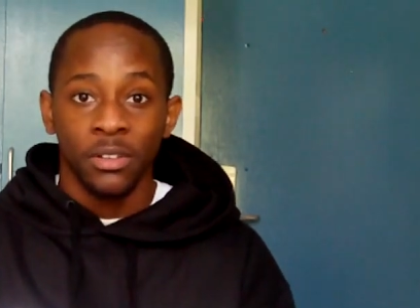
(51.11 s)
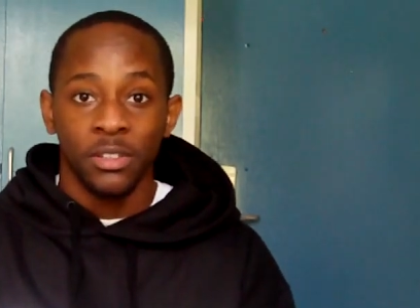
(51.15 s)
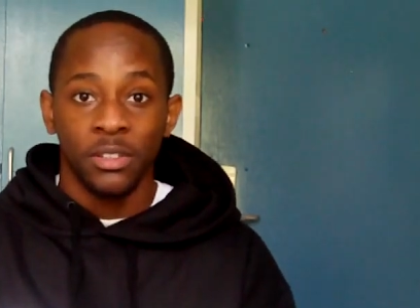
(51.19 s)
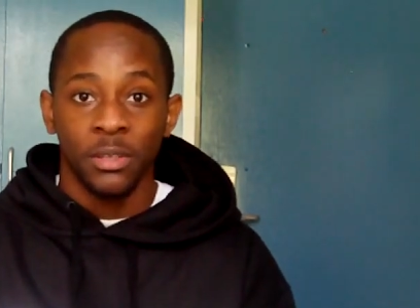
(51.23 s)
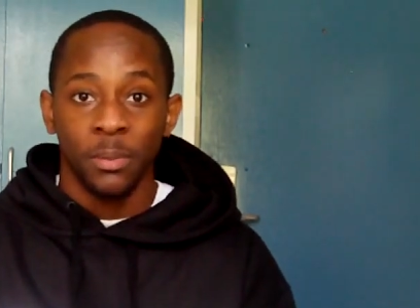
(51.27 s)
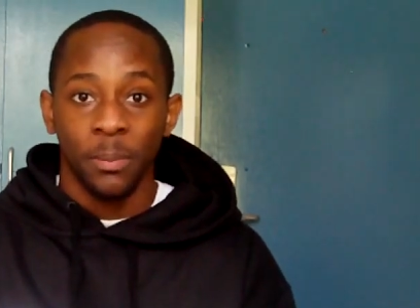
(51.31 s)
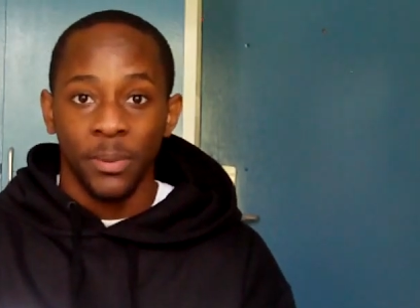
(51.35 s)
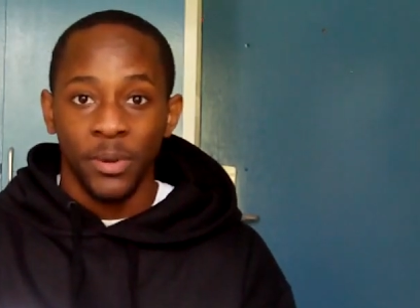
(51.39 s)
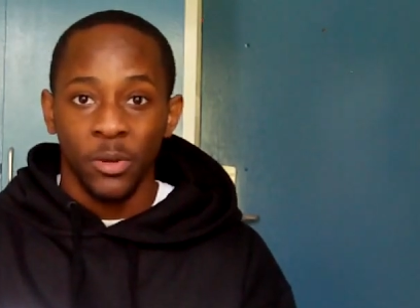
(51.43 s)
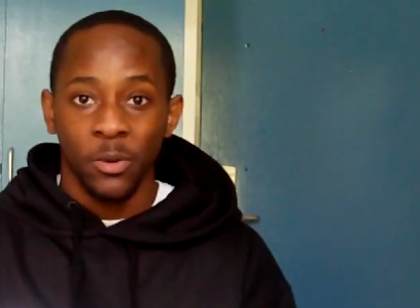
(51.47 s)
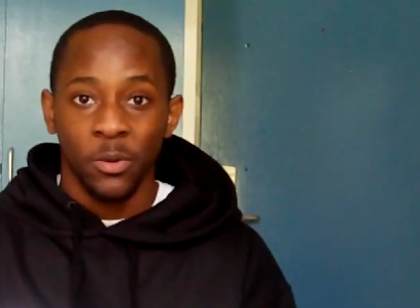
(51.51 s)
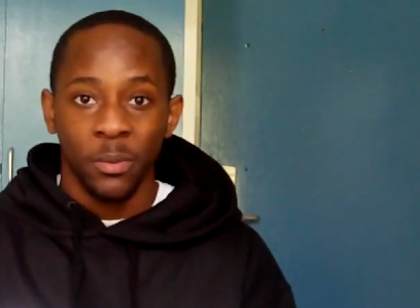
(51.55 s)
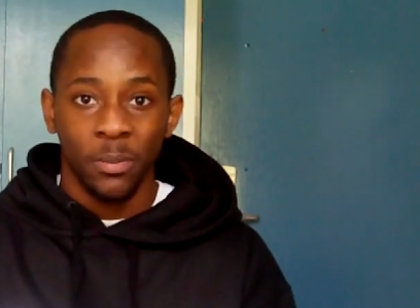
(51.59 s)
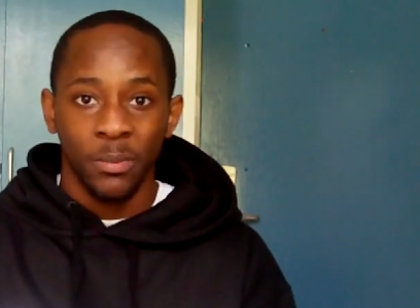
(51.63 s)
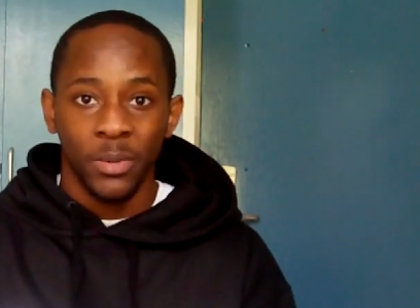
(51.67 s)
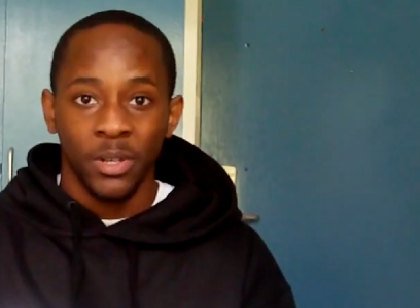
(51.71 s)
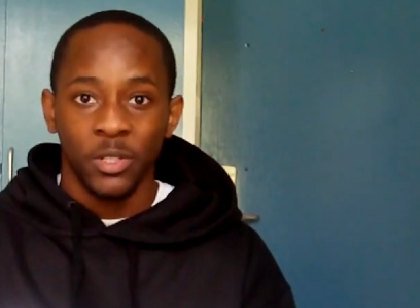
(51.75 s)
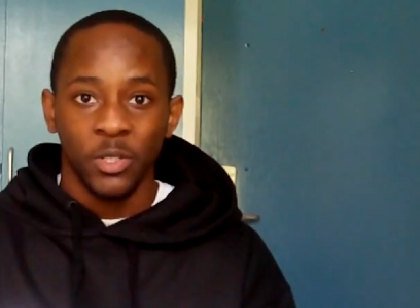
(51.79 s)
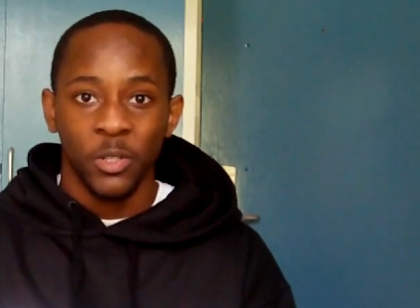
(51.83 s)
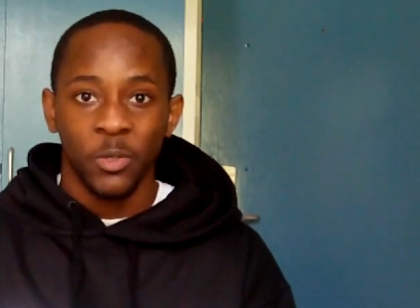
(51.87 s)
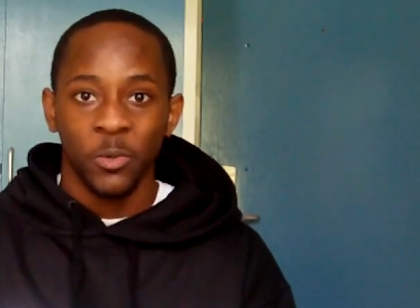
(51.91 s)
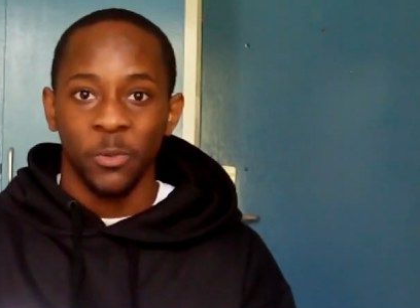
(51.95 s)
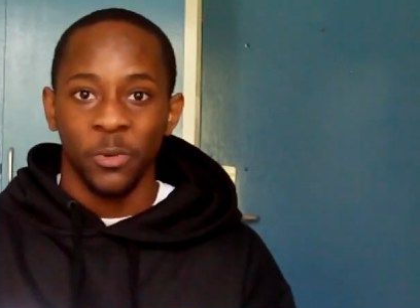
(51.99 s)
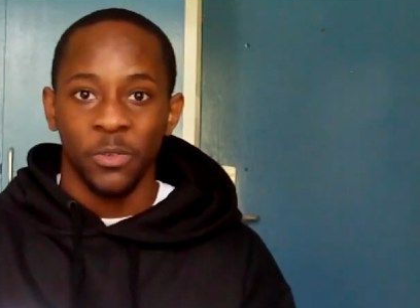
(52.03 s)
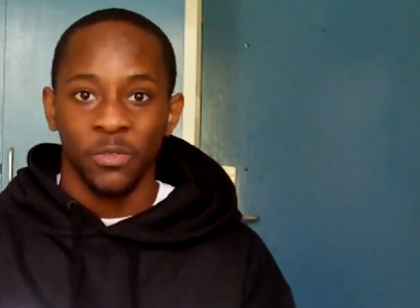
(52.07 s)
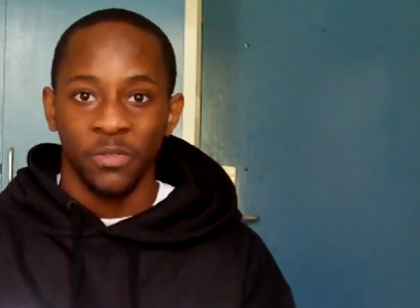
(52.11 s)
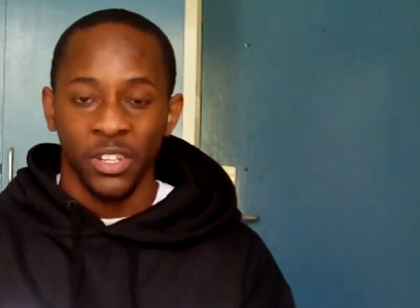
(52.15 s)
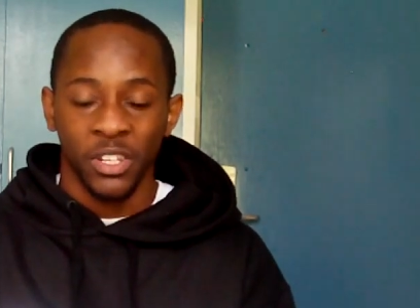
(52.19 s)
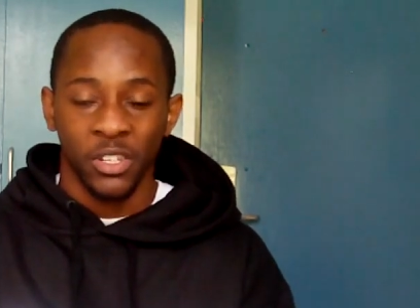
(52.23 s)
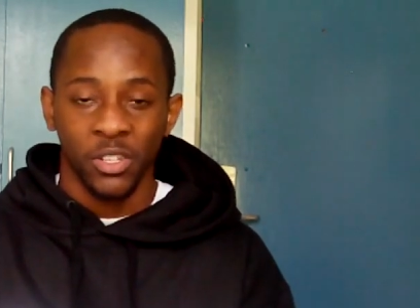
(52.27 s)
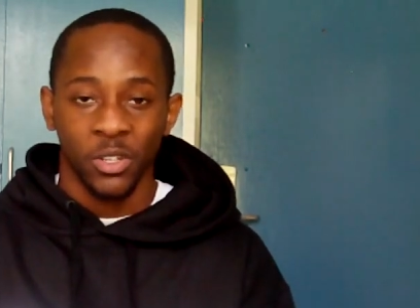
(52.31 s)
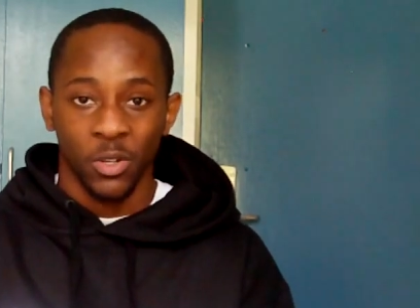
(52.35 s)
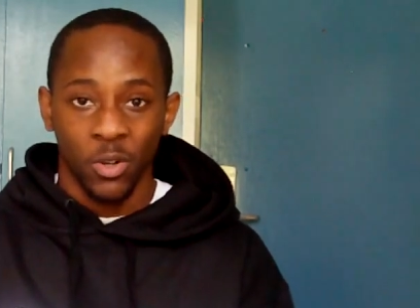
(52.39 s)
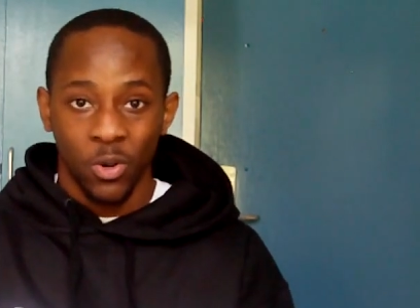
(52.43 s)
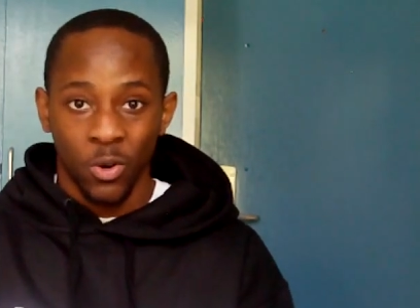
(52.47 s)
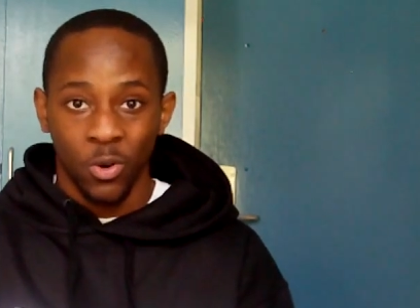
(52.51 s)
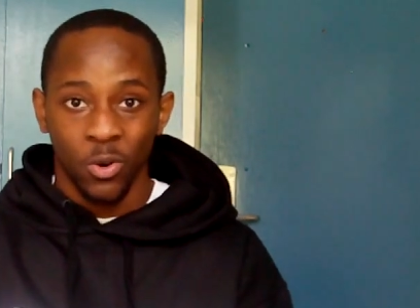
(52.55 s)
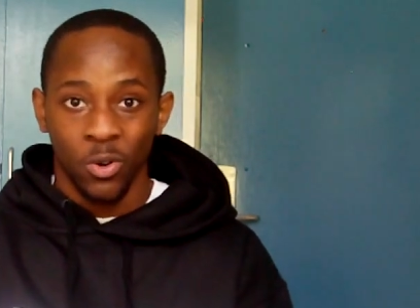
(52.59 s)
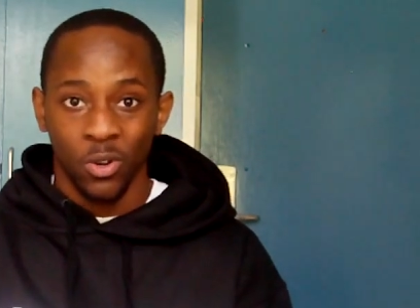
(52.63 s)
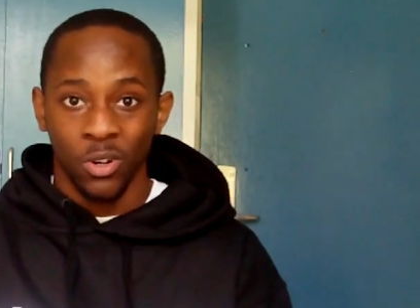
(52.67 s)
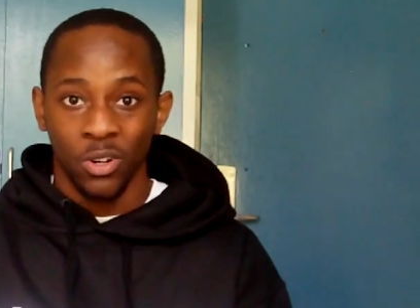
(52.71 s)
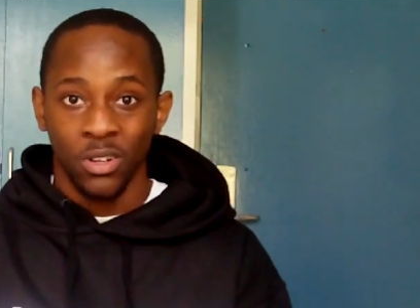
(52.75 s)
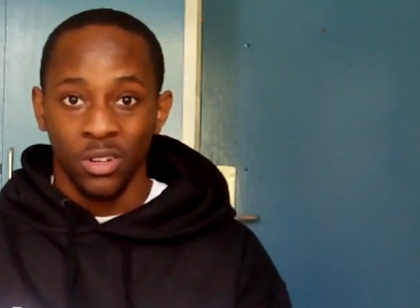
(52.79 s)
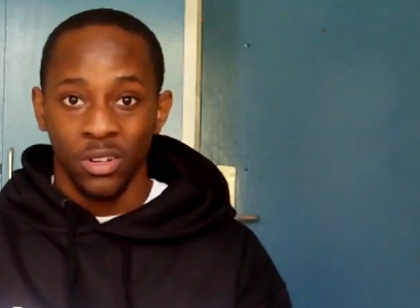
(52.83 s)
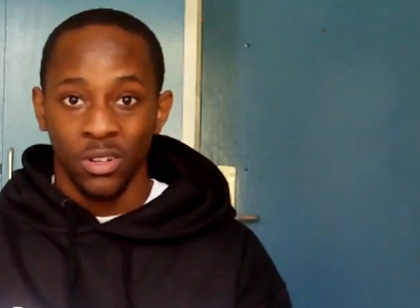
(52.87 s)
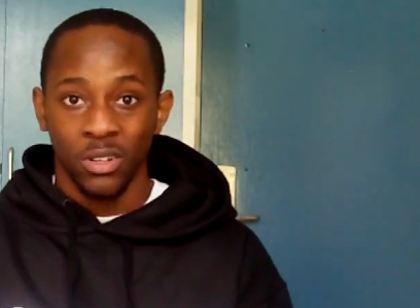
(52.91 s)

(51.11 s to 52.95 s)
to build muscle within your core.